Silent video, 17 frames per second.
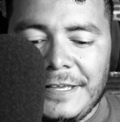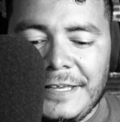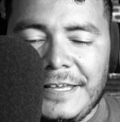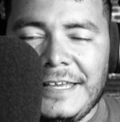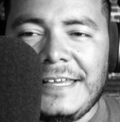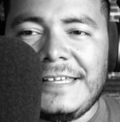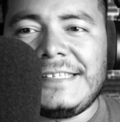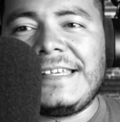
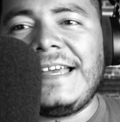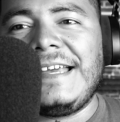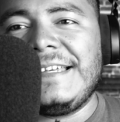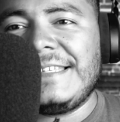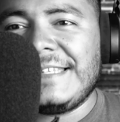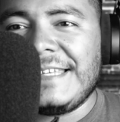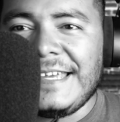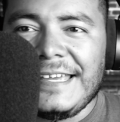As
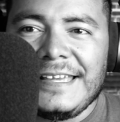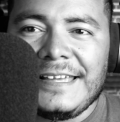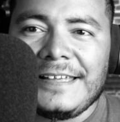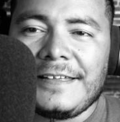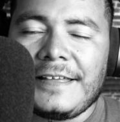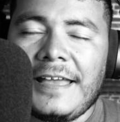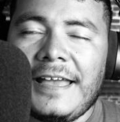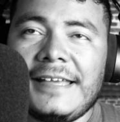
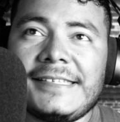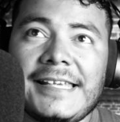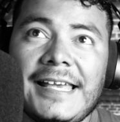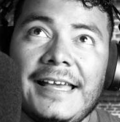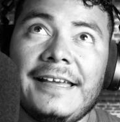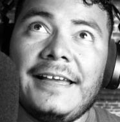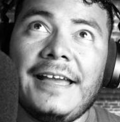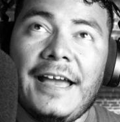
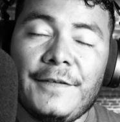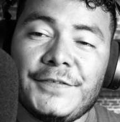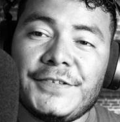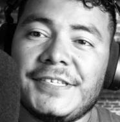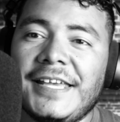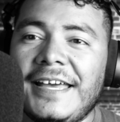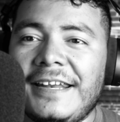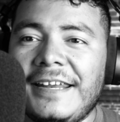I have
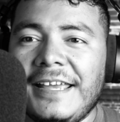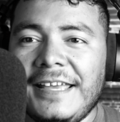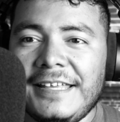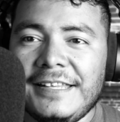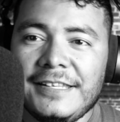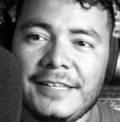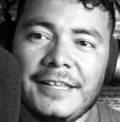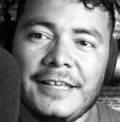said
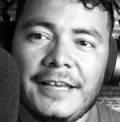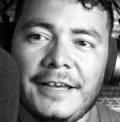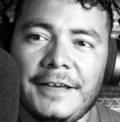in